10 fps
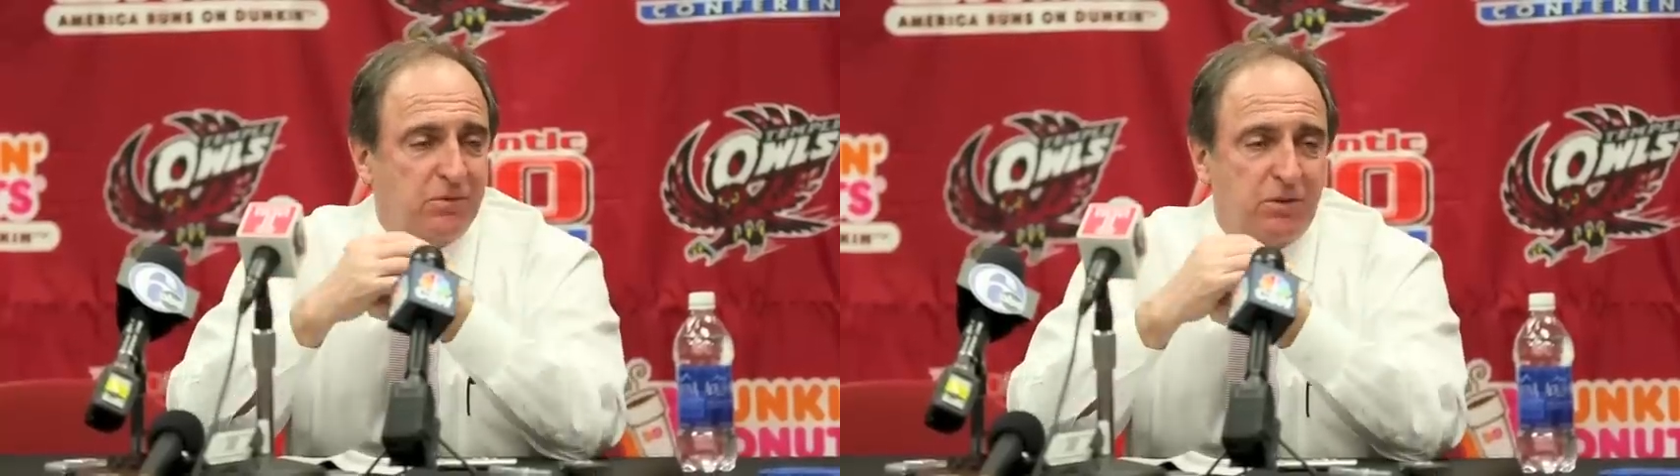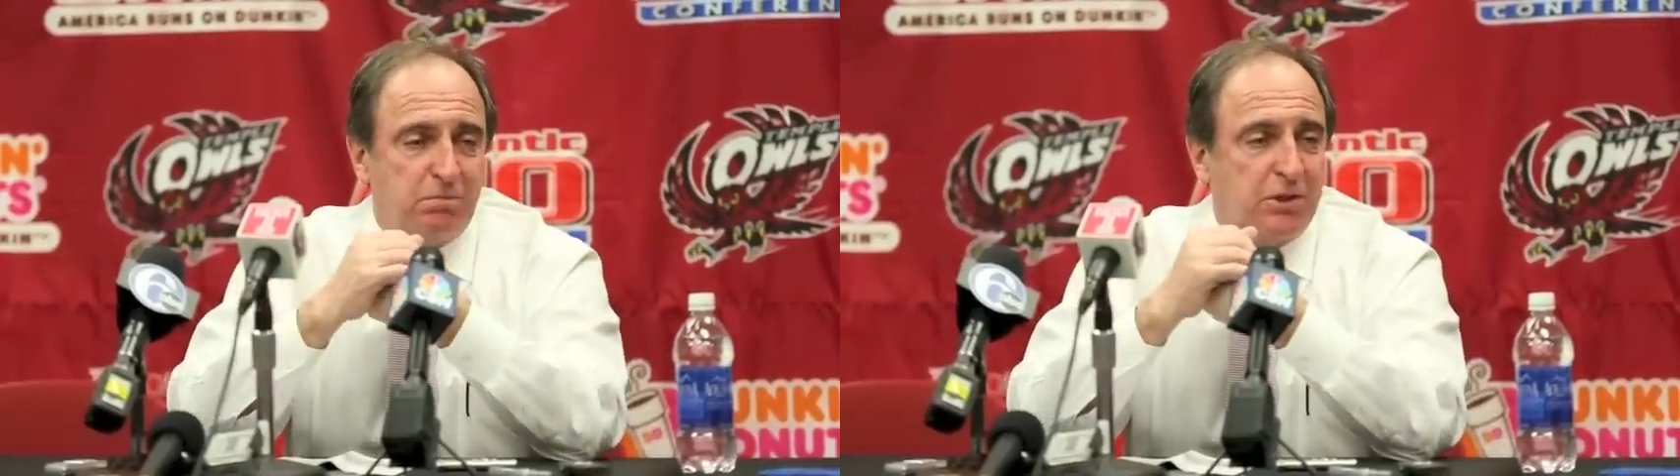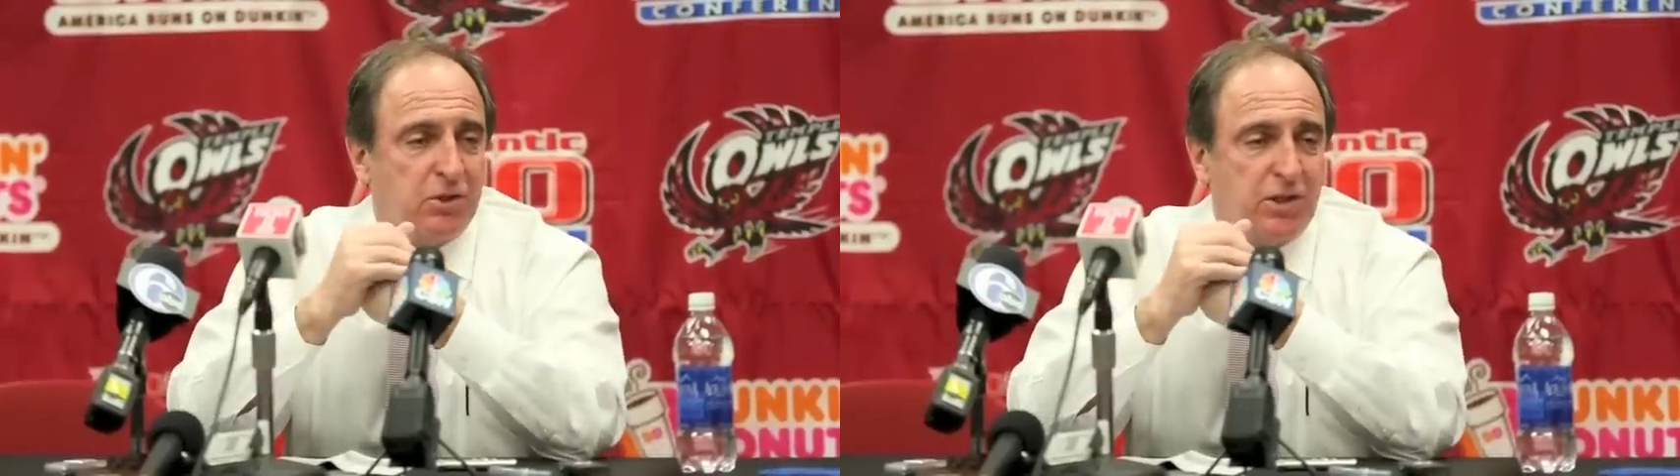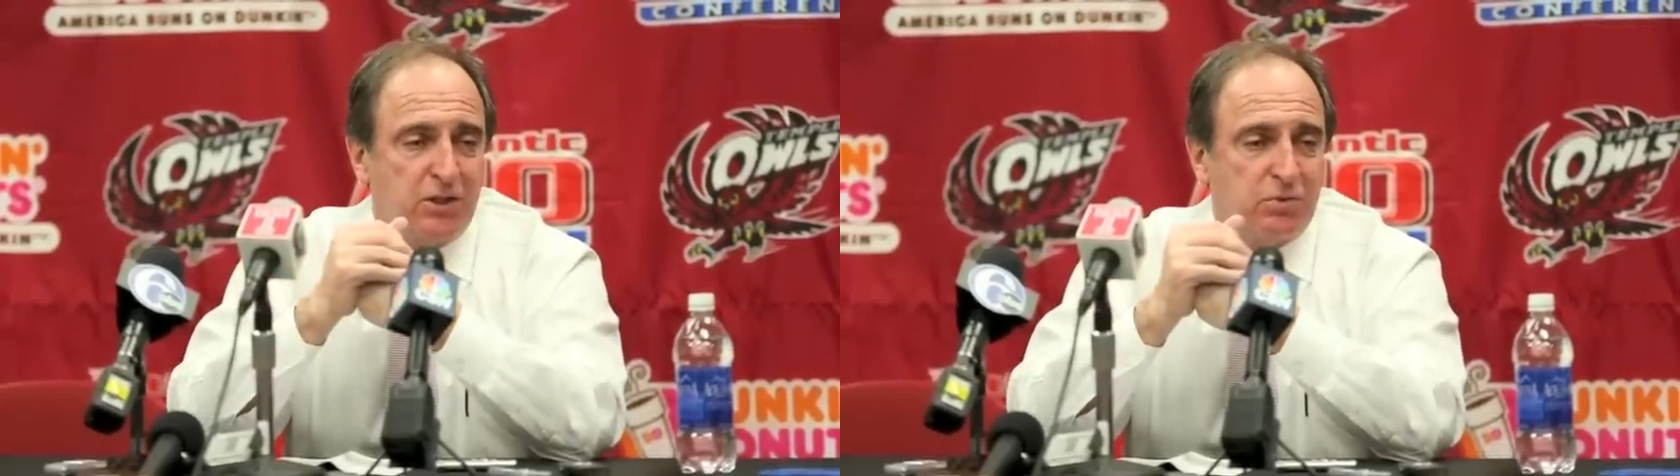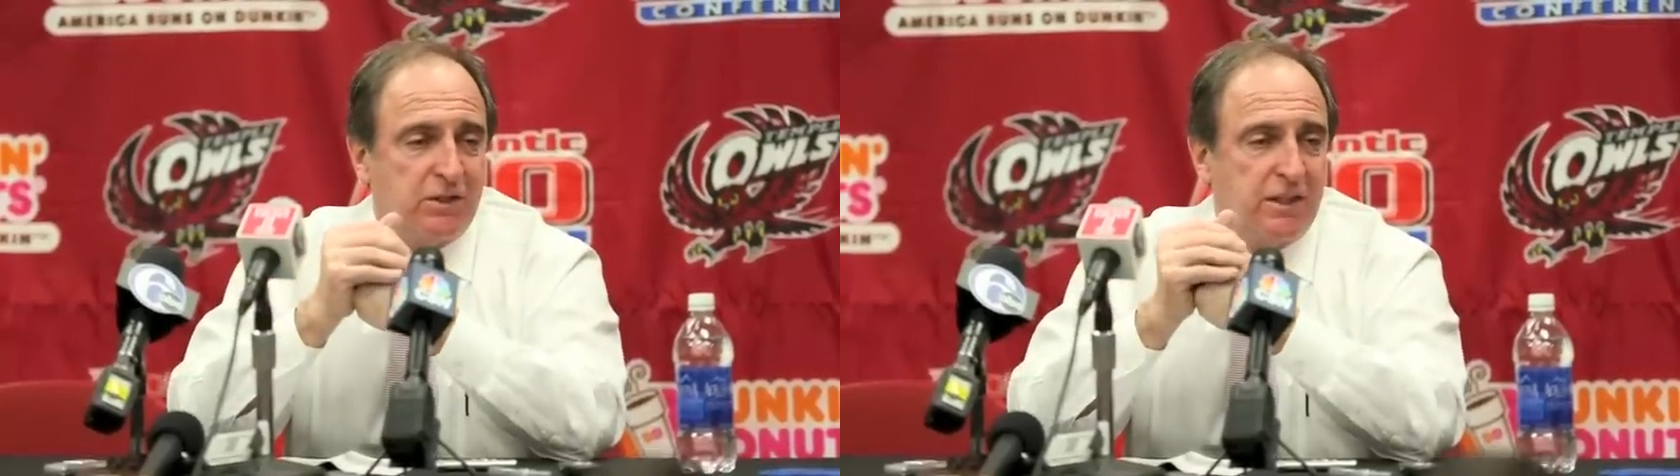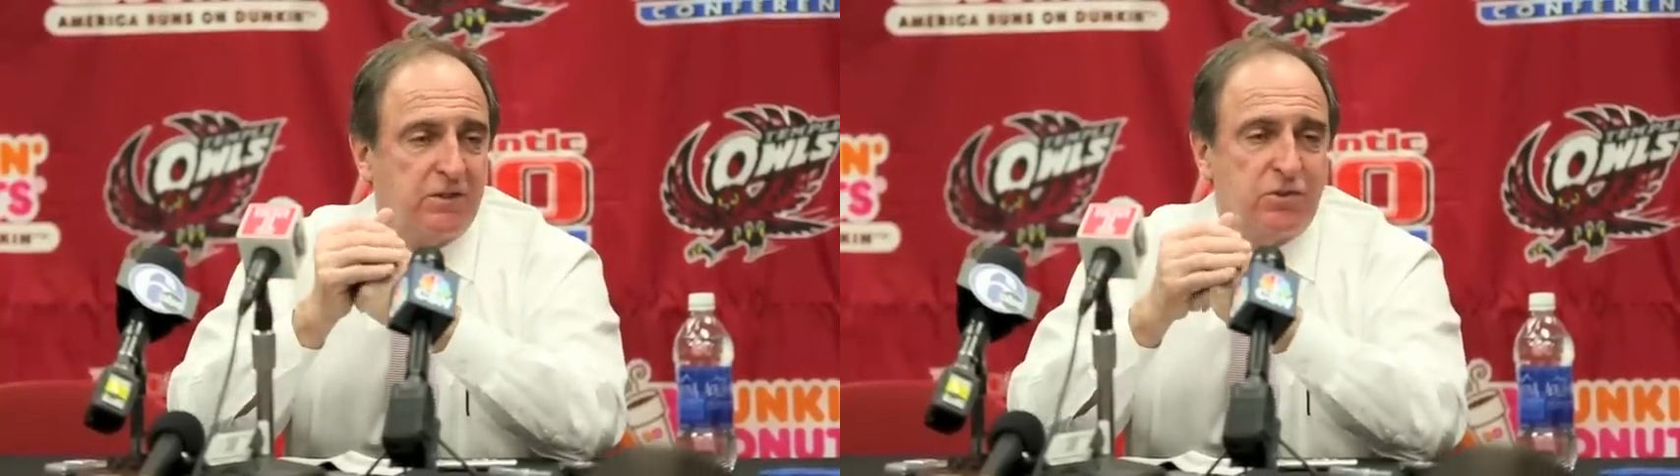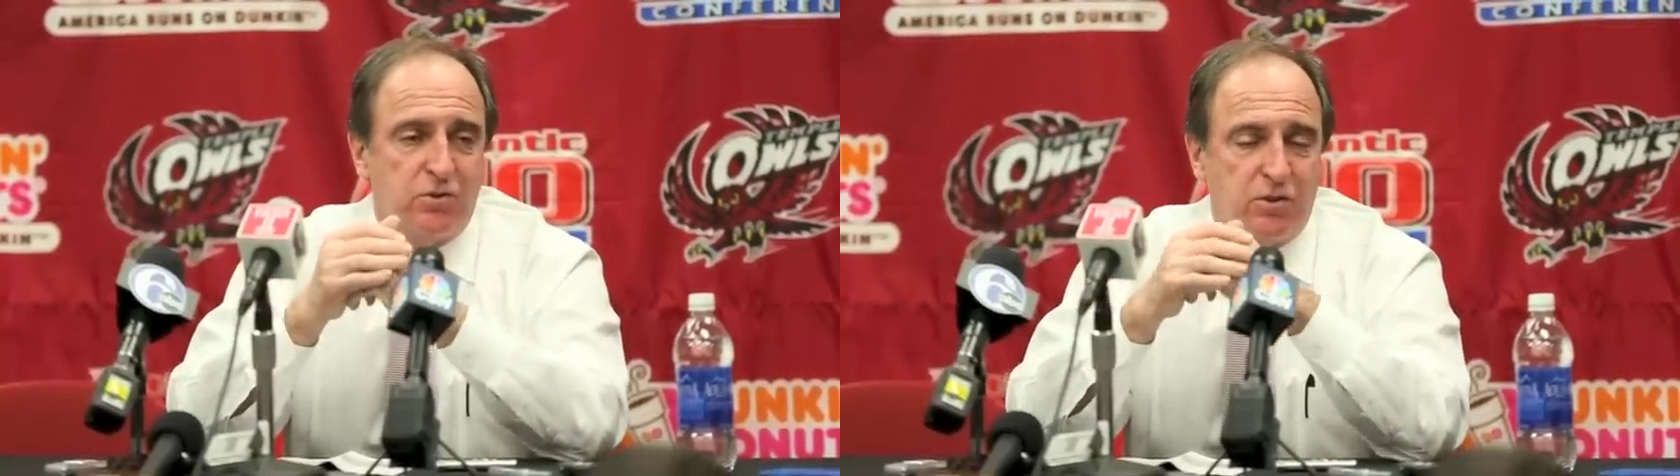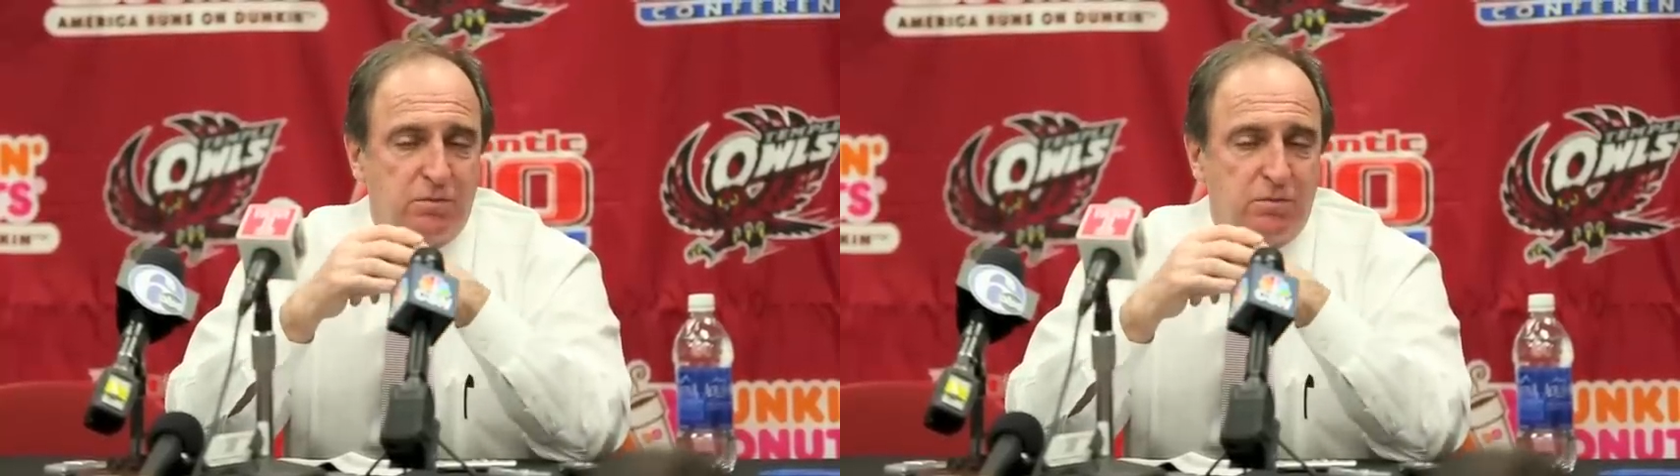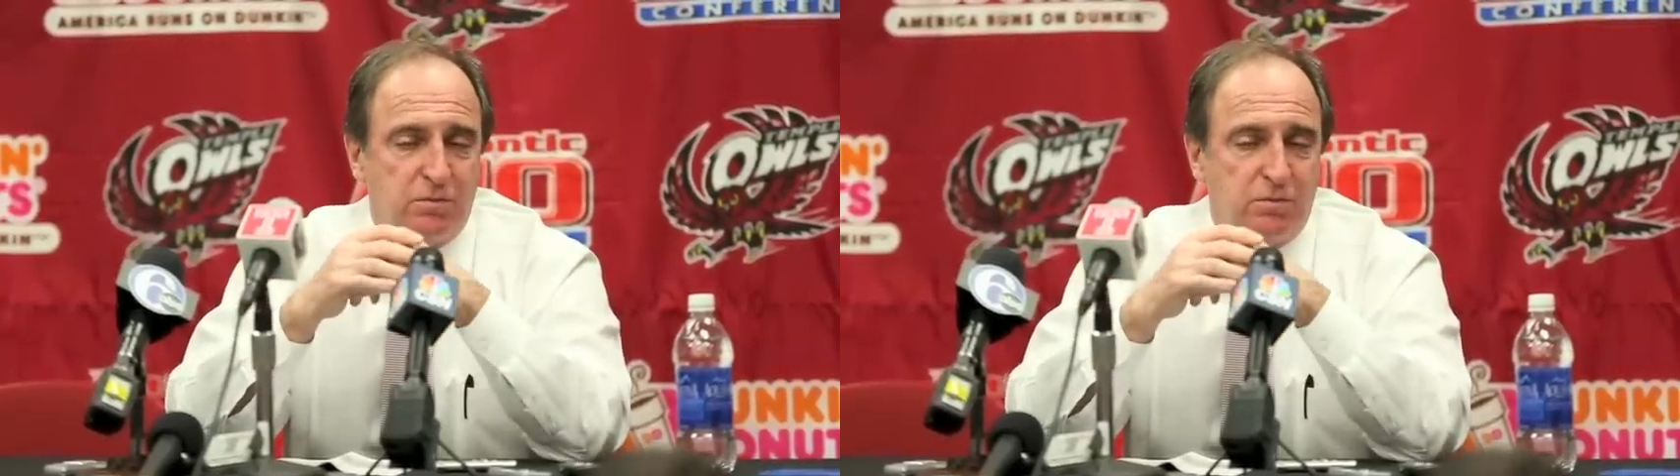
Some big shots went down. Scooty.